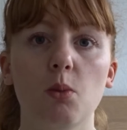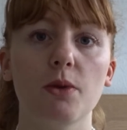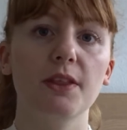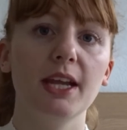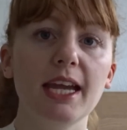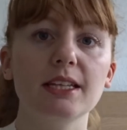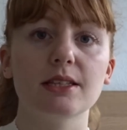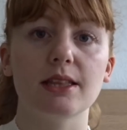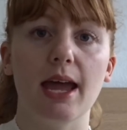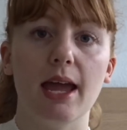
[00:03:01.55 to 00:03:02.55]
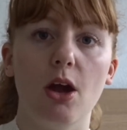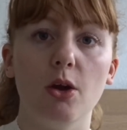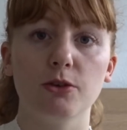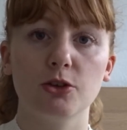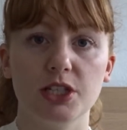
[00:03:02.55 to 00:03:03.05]
with the kids there
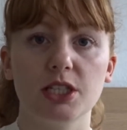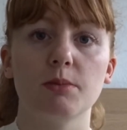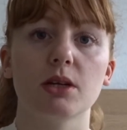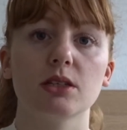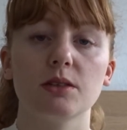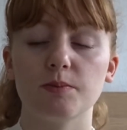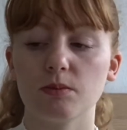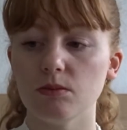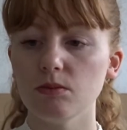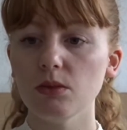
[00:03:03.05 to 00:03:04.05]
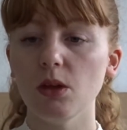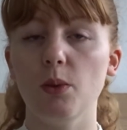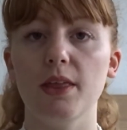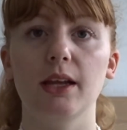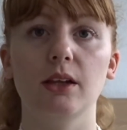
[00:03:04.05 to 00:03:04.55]
over Christmas
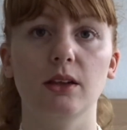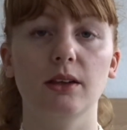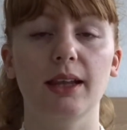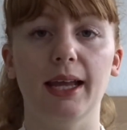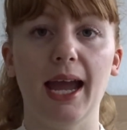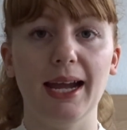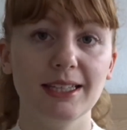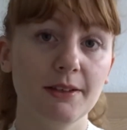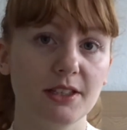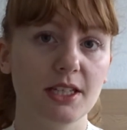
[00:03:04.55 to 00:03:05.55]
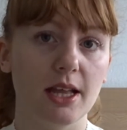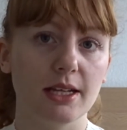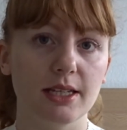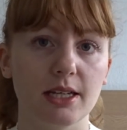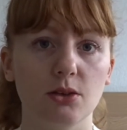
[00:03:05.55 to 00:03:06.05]
with a little like activity they
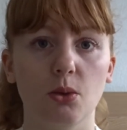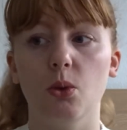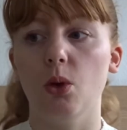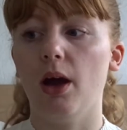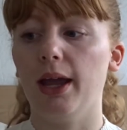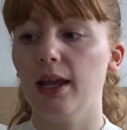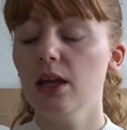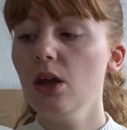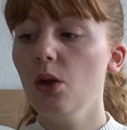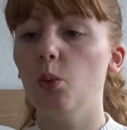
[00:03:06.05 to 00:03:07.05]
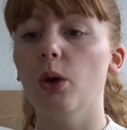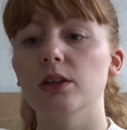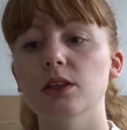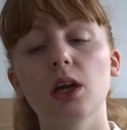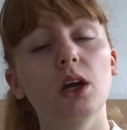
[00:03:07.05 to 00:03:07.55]
did or I
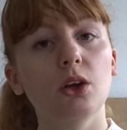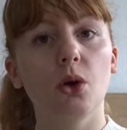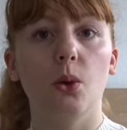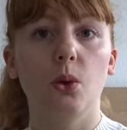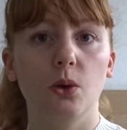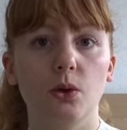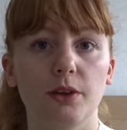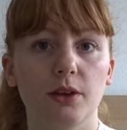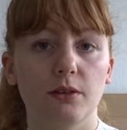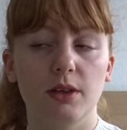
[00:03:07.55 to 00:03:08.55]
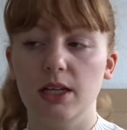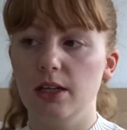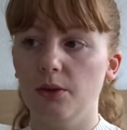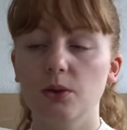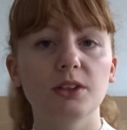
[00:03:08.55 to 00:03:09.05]
would call the, the
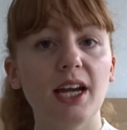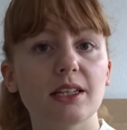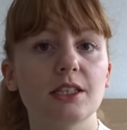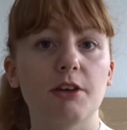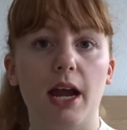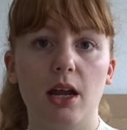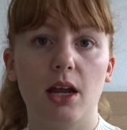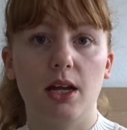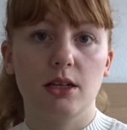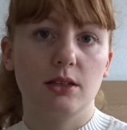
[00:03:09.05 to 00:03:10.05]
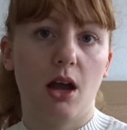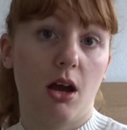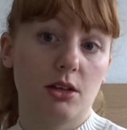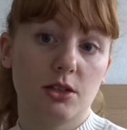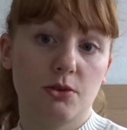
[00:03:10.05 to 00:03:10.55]
local taxi rank and
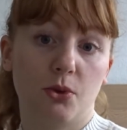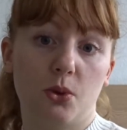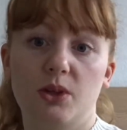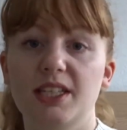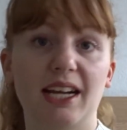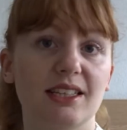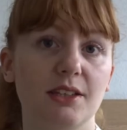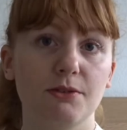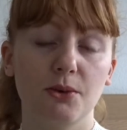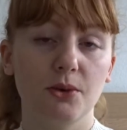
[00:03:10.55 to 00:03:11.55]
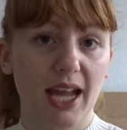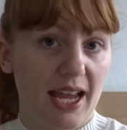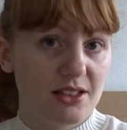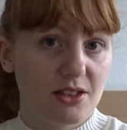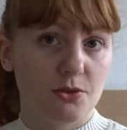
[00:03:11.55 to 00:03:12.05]
ask for a taxi for the
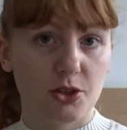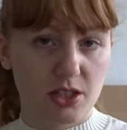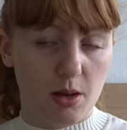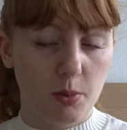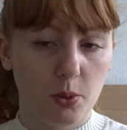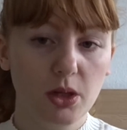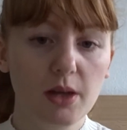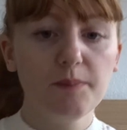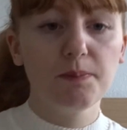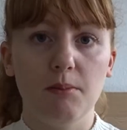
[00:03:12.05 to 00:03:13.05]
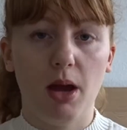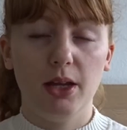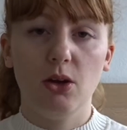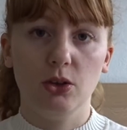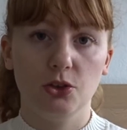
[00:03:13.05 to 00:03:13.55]
guests, for example. My
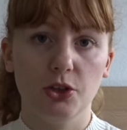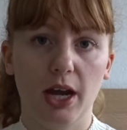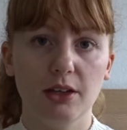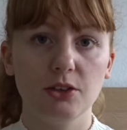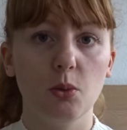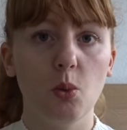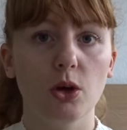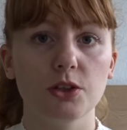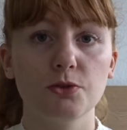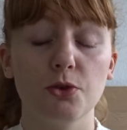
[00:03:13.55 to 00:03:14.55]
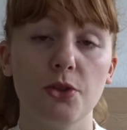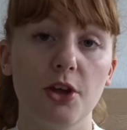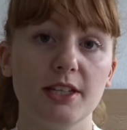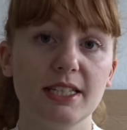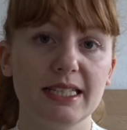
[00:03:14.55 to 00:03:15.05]
contract was for
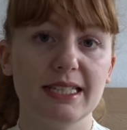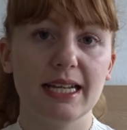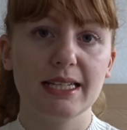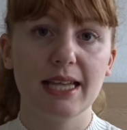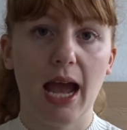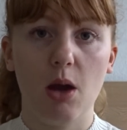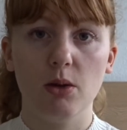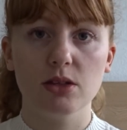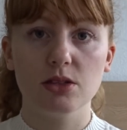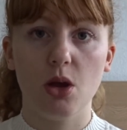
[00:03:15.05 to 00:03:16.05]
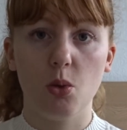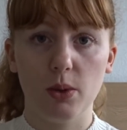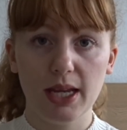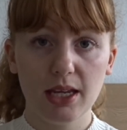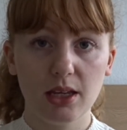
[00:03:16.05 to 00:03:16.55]
36 hours a
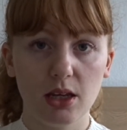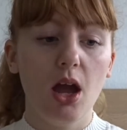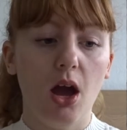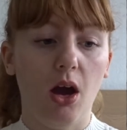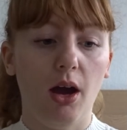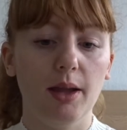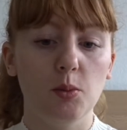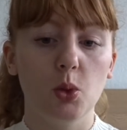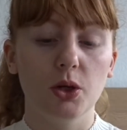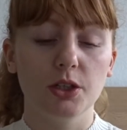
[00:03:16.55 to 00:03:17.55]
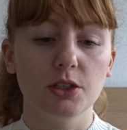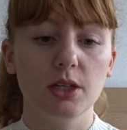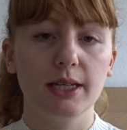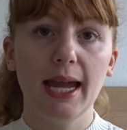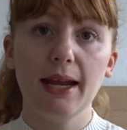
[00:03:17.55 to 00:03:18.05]
week. I would
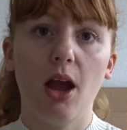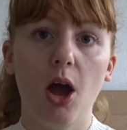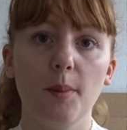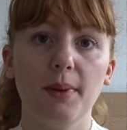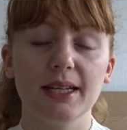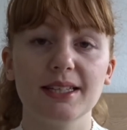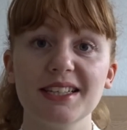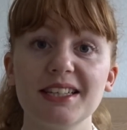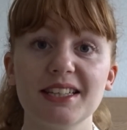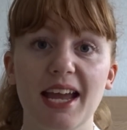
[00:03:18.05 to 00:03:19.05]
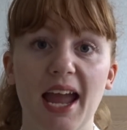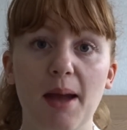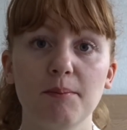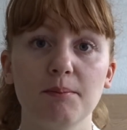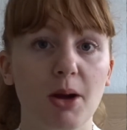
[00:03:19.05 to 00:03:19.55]
get up at
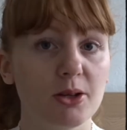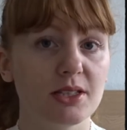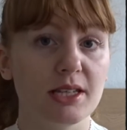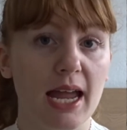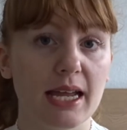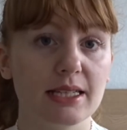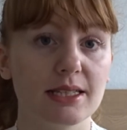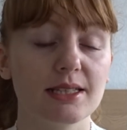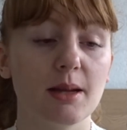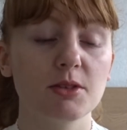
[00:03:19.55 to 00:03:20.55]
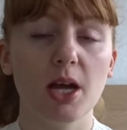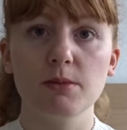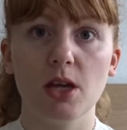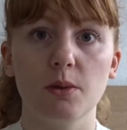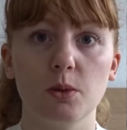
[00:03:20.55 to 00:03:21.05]
6am most days.
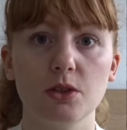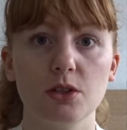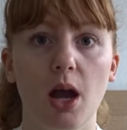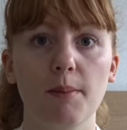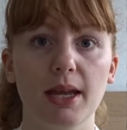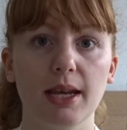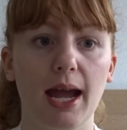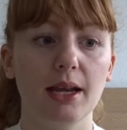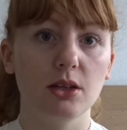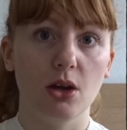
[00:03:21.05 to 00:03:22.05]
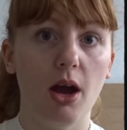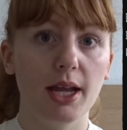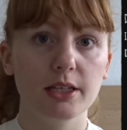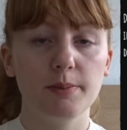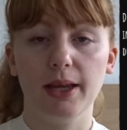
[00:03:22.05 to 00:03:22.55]
Sometimes I would come in at
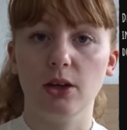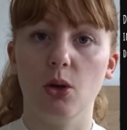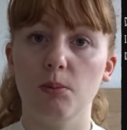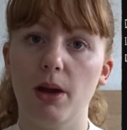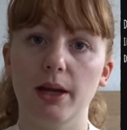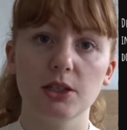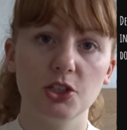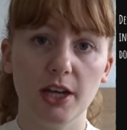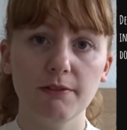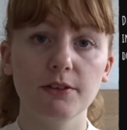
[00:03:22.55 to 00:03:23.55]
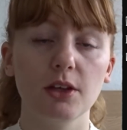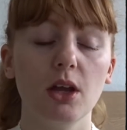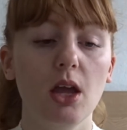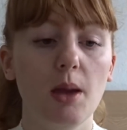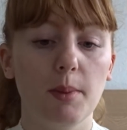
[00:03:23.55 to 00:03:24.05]
9 depending on my shift.
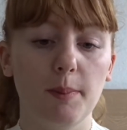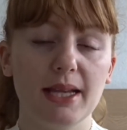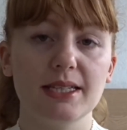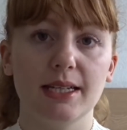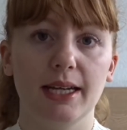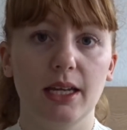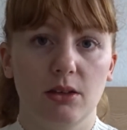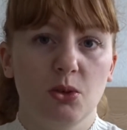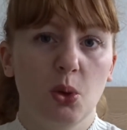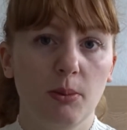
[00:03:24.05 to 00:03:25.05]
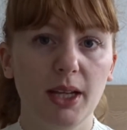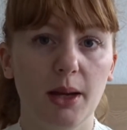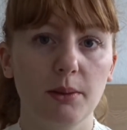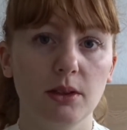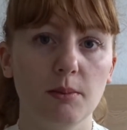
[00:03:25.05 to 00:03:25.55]
But basically, normally
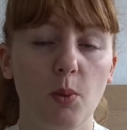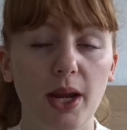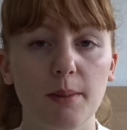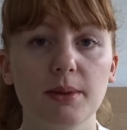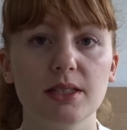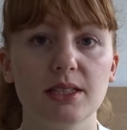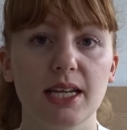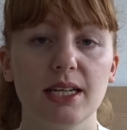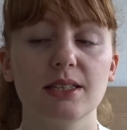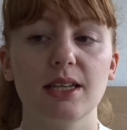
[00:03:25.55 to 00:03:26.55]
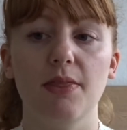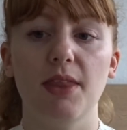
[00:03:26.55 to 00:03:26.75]
I would wake up at 6 and